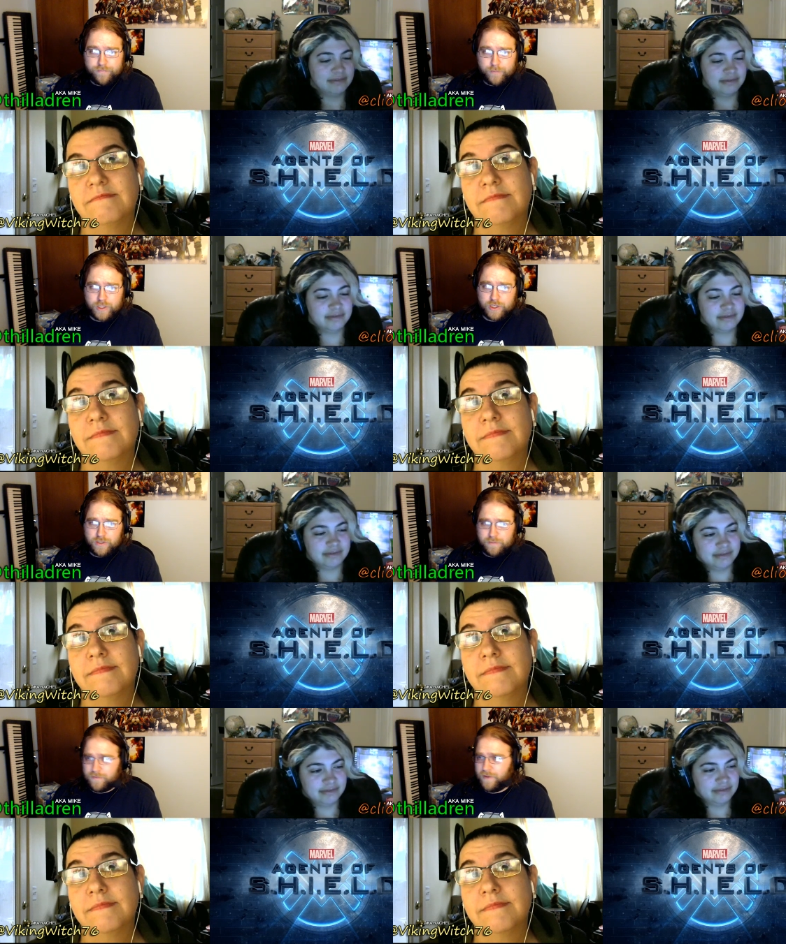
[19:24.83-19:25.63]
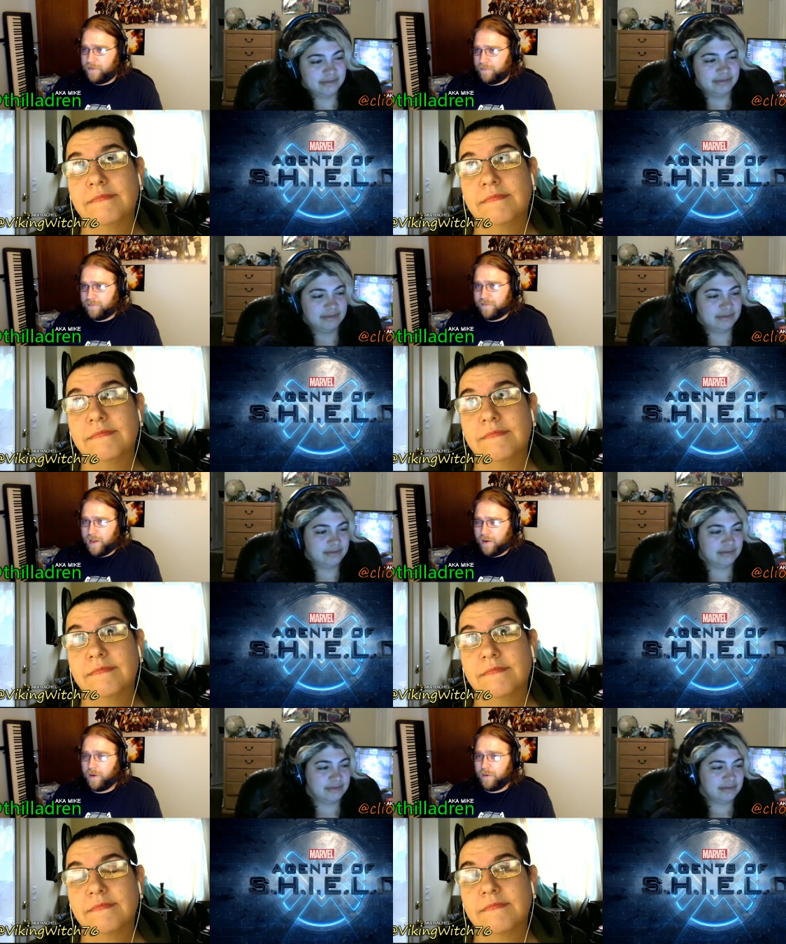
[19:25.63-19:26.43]
Speaker 1: Which Phil, you
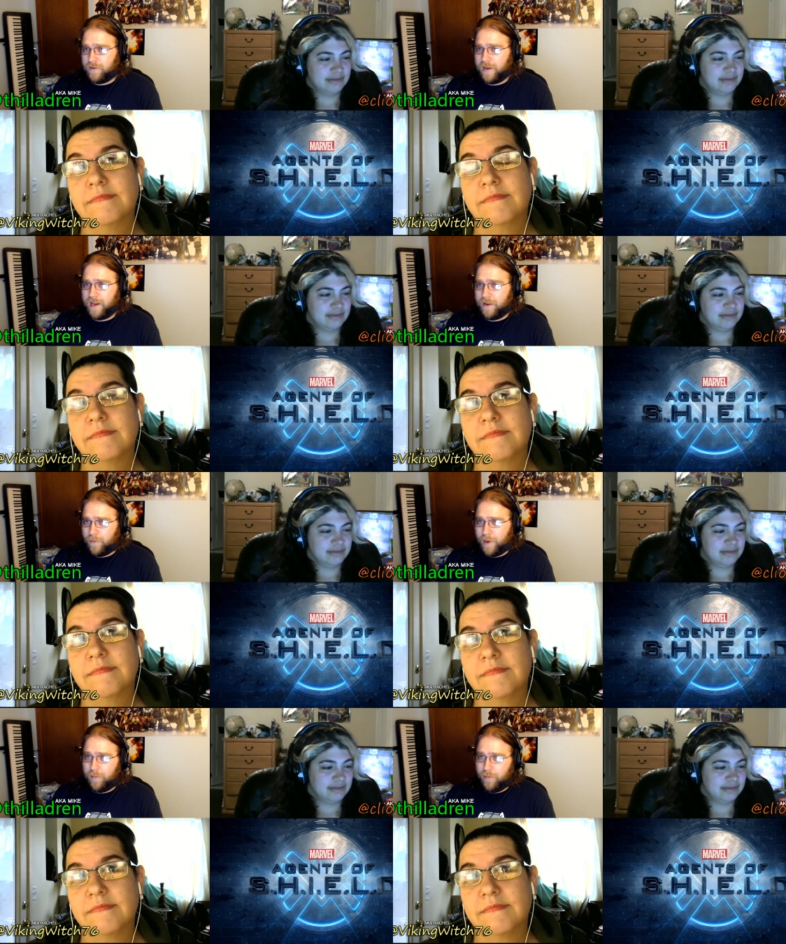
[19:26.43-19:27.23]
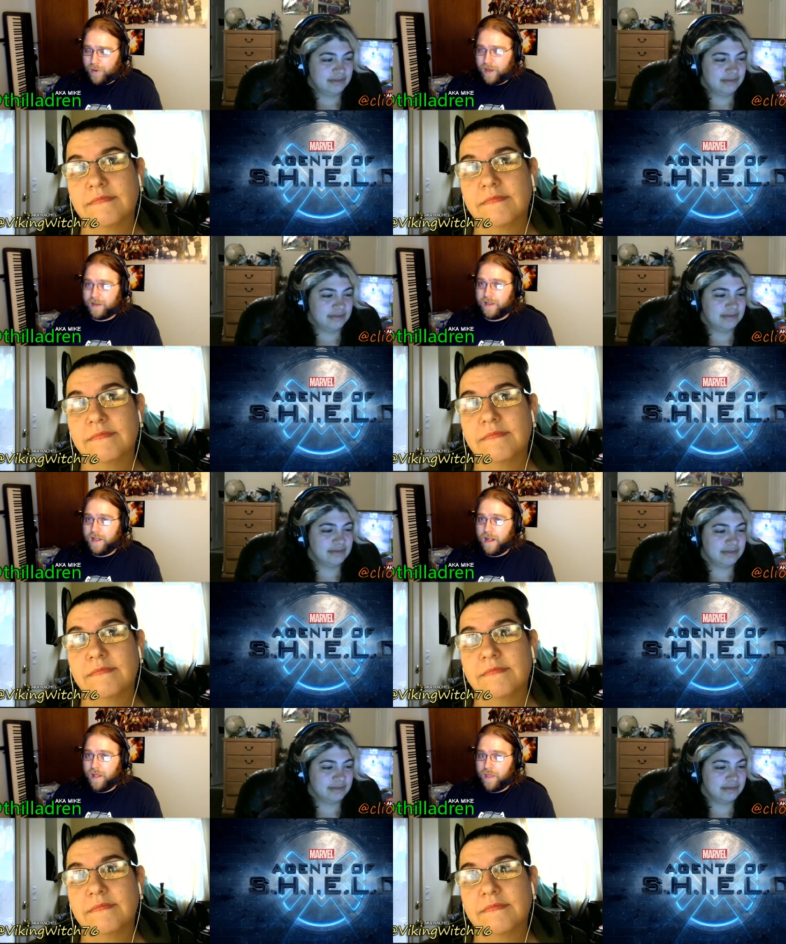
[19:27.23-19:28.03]
know, Coulson had a great point.
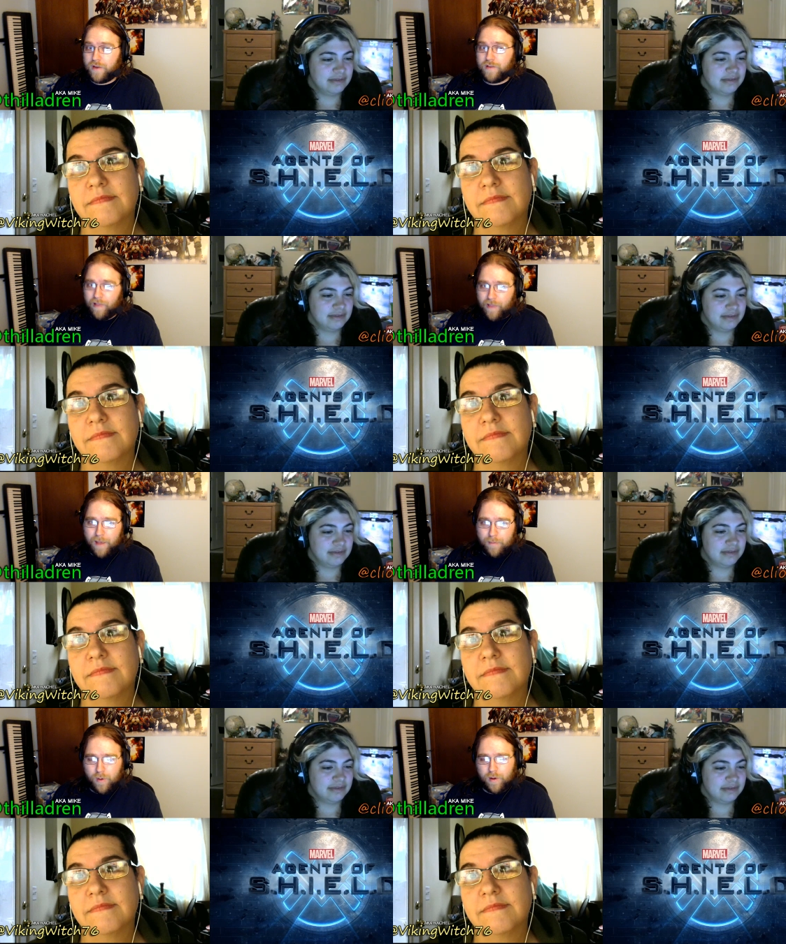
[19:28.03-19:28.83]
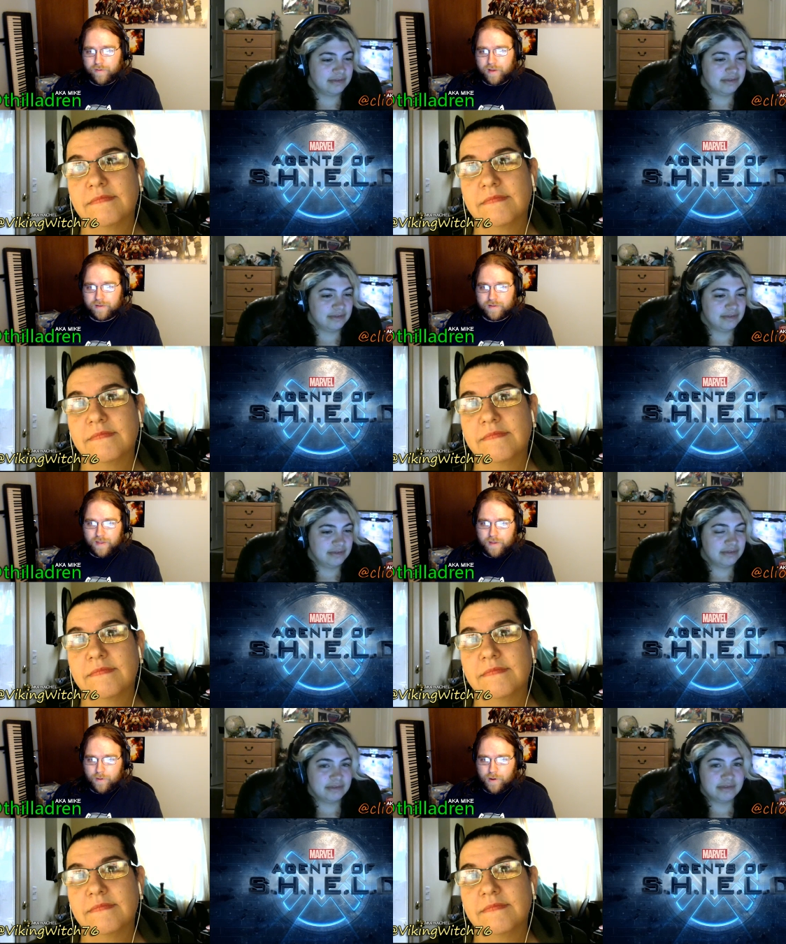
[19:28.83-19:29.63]
There's a lot more of us than
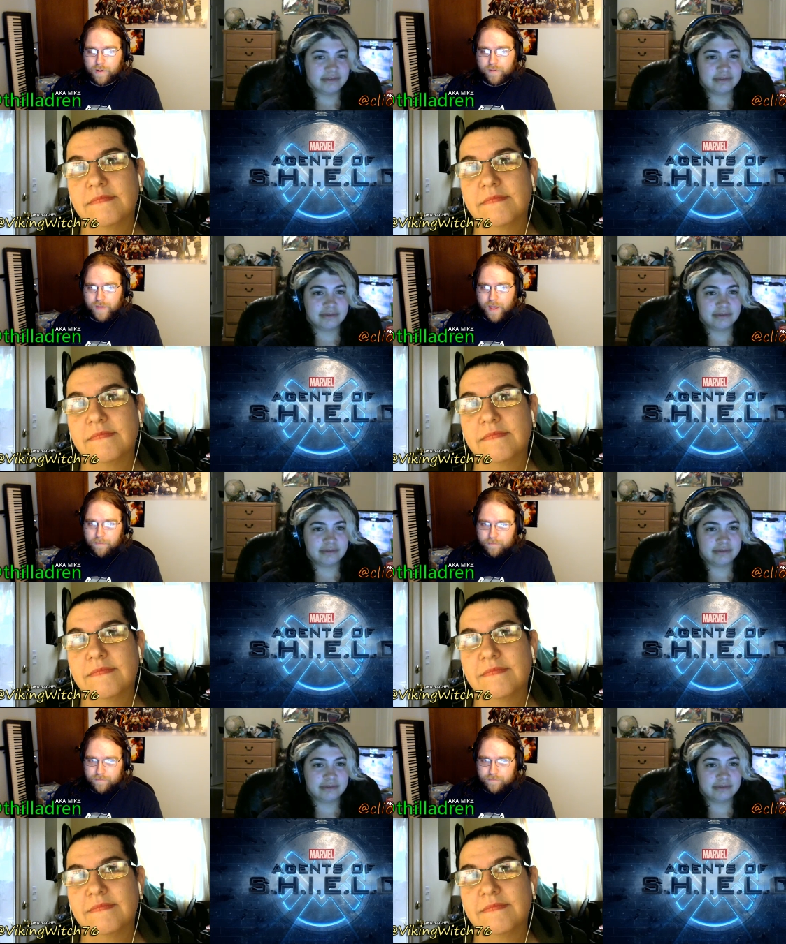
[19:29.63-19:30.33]
there are of them.